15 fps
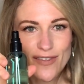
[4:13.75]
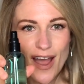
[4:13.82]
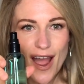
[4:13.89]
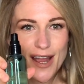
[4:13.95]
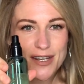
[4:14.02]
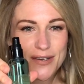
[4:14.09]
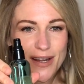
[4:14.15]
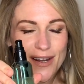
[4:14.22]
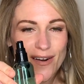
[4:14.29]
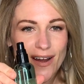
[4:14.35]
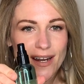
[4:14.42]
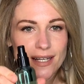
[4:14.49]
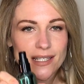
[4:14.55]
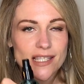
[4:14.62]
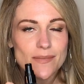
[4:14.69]
the hydrate
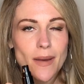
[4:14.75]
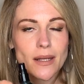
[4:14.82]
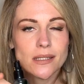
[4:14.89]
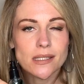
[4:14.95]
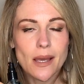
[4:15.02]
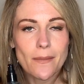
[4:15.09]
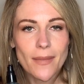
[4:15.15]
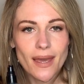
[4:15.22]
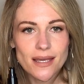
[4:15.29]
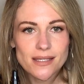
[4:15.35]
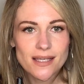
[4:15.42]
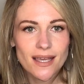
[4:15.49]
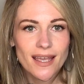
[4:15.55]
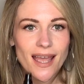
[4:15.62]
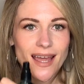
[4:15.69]
on. It smells
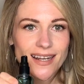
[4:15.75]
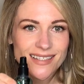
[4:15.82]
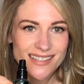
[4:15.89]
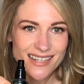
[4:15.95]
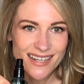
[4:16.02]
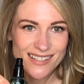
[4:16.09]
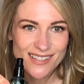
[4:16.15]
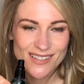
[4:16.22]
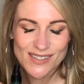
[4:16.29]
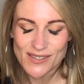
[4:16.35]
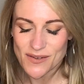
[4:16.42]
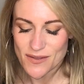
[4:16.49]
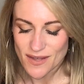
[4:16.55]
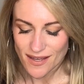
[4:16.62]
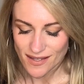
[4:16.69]
amazing and it's nice and
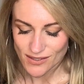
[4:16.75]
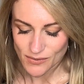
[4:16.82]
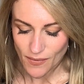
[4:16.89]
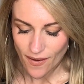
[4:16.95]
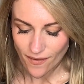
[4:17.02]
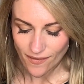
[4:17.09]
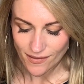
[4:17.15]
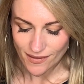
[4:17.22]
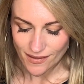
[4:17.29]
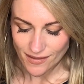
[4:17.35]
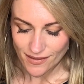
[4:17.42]
soothing as well.